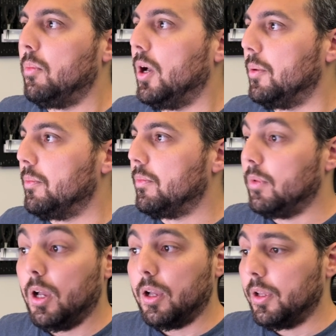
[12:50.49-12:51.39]
But
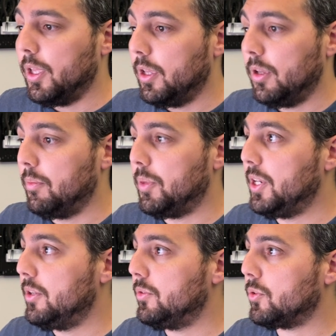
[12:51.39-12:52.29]
uh, P
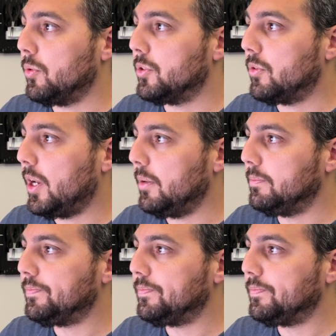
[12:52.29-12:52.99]
D U is always great.